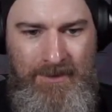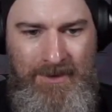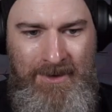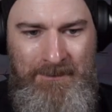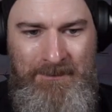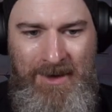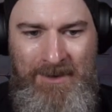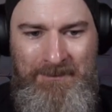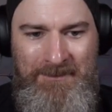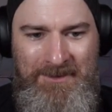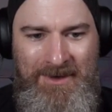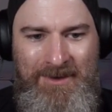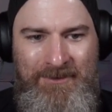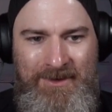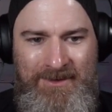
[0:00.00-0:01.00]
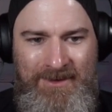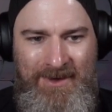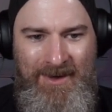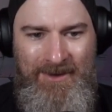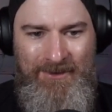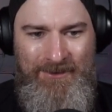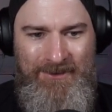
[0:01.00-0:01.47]
I'm loving the
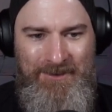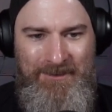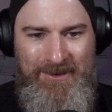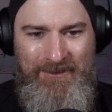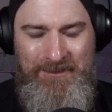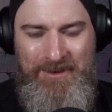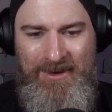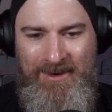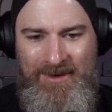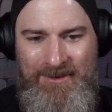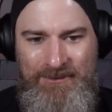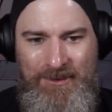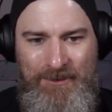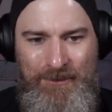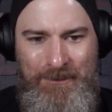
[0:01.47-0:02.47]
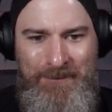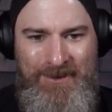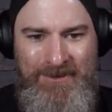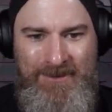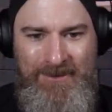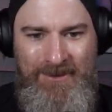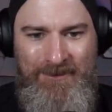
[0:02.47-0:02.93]
colors I'm leaving behind. It's very
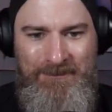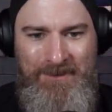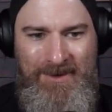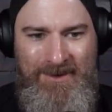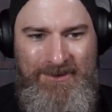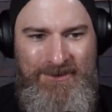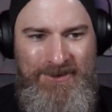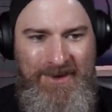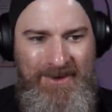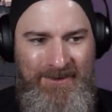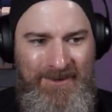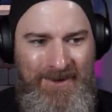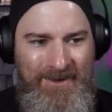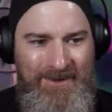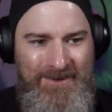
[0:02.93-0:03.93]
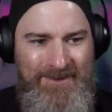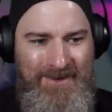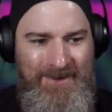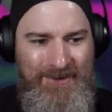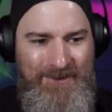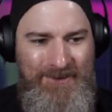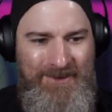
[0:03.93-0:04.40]
reminiscent of my channel colors,
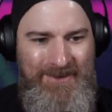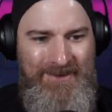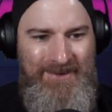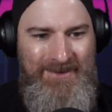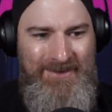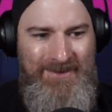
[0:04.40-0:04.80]
actually.